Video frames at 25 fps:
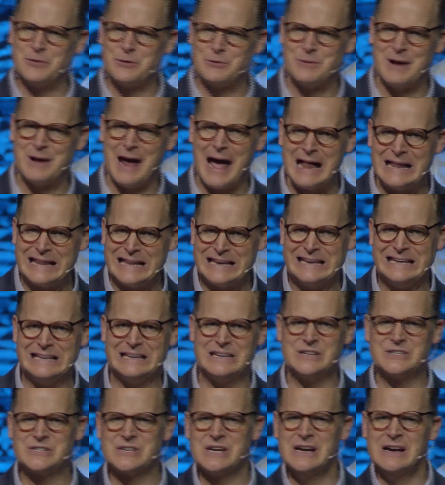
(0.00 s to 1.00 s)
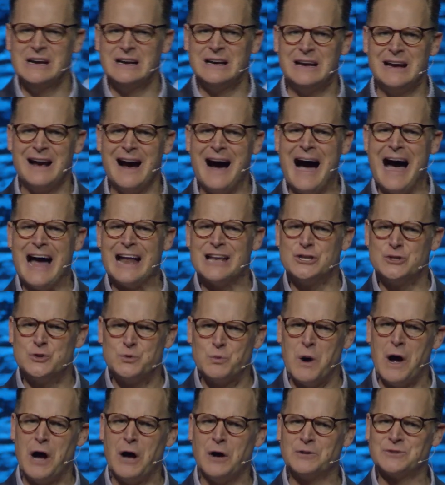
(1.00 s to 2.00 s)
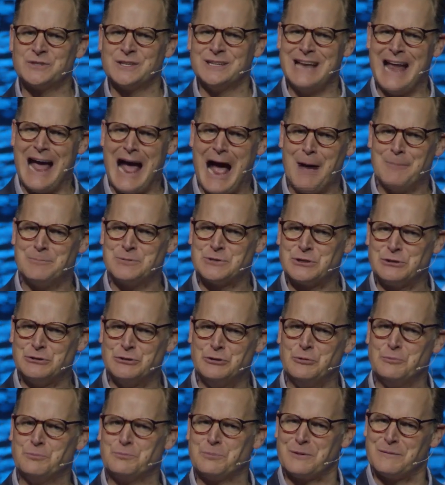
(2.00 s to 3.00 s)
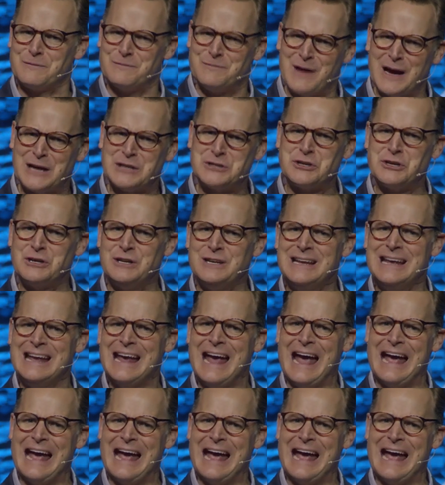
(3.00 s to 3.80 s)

The reality is God dwells in absolute perfection,